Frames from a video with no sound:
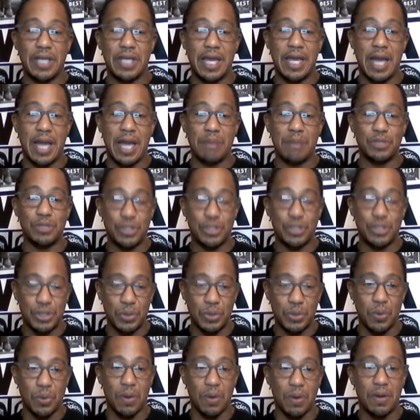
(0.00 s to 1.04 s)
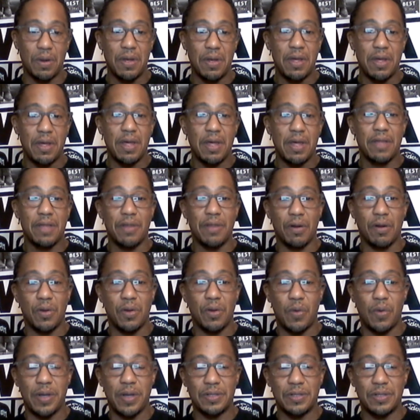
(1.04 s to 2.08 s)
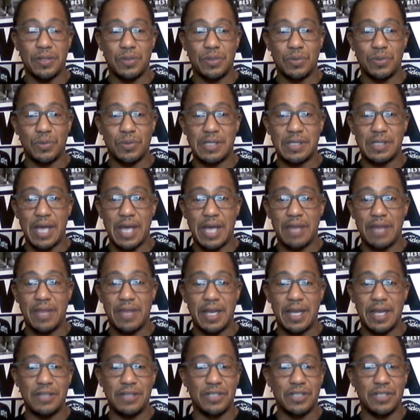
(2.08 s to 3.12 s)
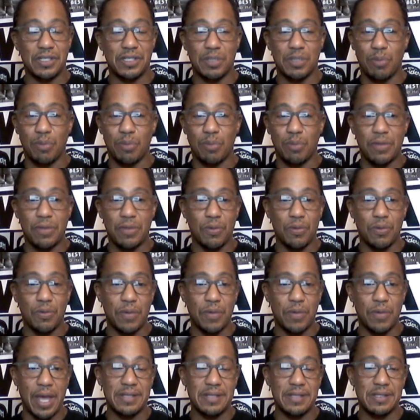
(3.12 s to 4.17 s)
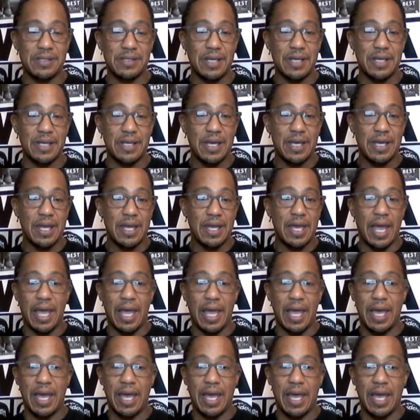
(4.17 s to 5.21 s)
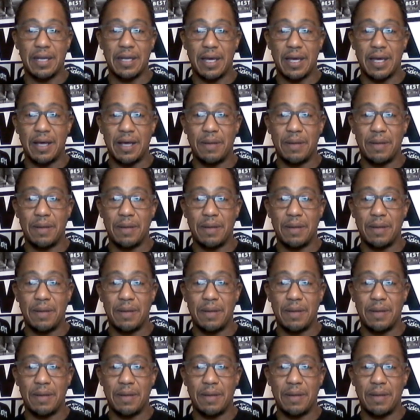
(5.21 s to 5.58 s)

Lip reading: And I'm sure they're going to say that he's just a breakthrough case, and